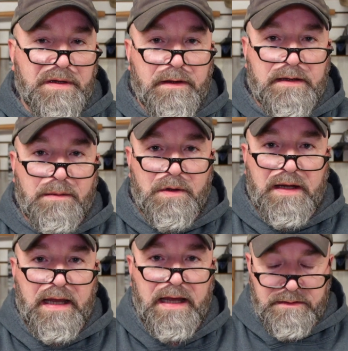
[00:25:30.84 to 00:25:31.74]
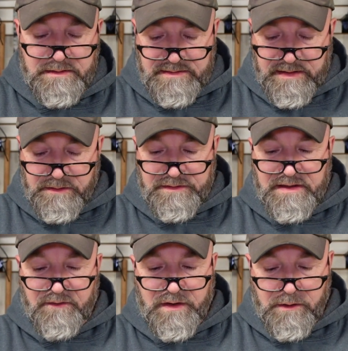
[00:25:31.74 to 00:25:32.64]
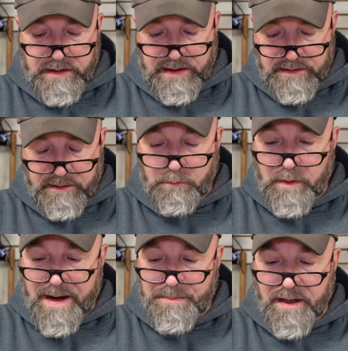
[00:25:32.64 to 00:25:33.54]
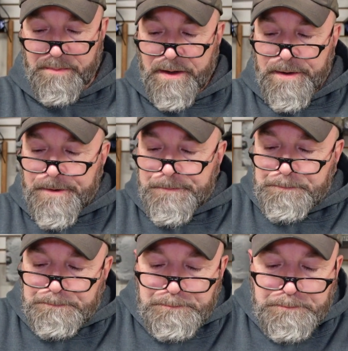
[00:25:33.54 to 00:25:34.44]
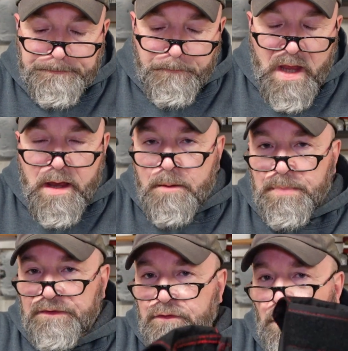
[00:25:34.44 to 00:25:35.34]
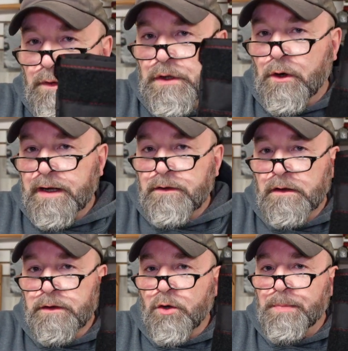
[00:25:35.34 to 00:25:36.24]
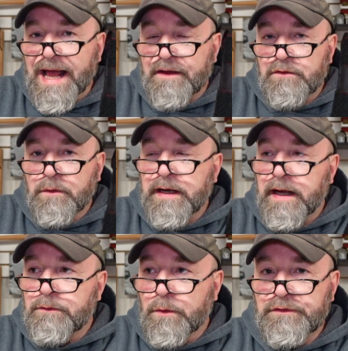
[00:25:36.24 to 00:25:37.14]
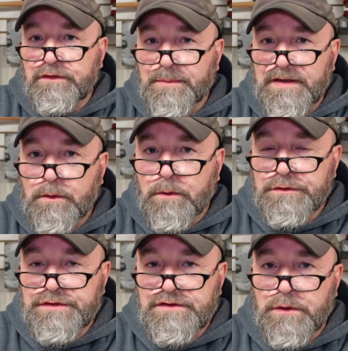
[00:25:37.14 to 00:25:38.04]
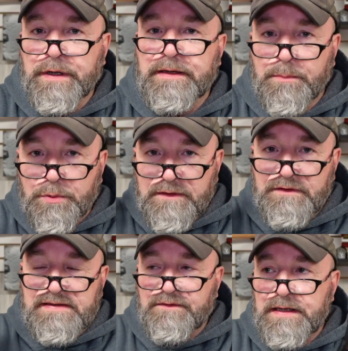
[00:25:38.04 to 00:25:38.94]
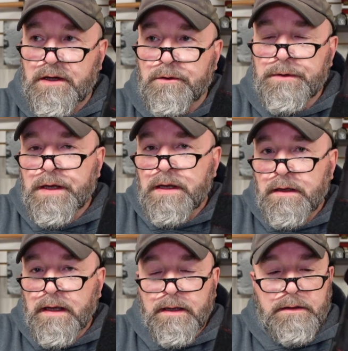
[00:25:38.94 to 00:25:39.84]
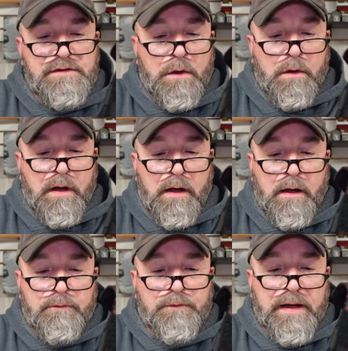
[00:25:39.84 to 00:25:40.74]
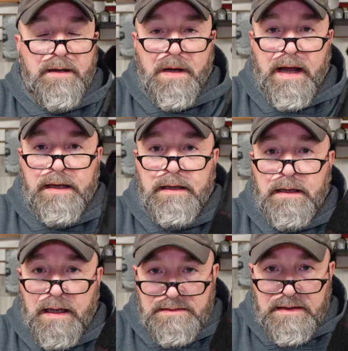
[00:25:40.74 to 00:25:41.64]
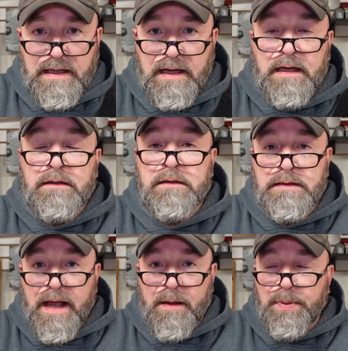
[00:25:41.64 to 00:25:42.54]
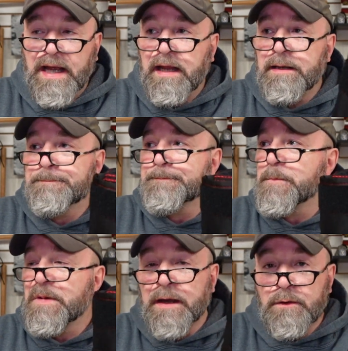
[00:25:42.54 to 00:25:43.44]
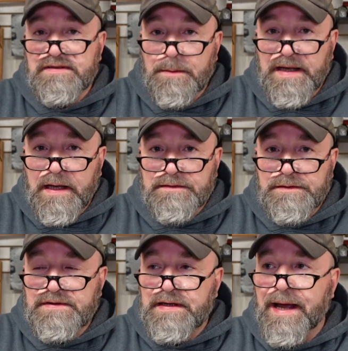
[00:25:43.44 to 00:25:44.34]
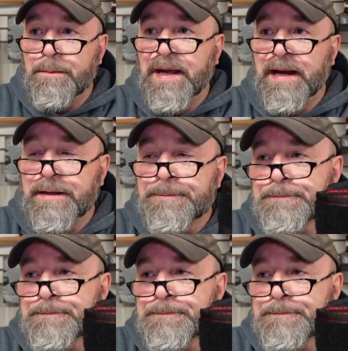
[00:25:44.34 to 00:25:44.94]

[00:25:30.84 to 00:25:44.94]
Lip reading: of the Communicate and Signal stuff here and wrap it up. But so, you know, a little backstory. I told you some of the origin story in the previous video. A friend of mine, he has a kid, diabetic. I know somebody else who's diabetic.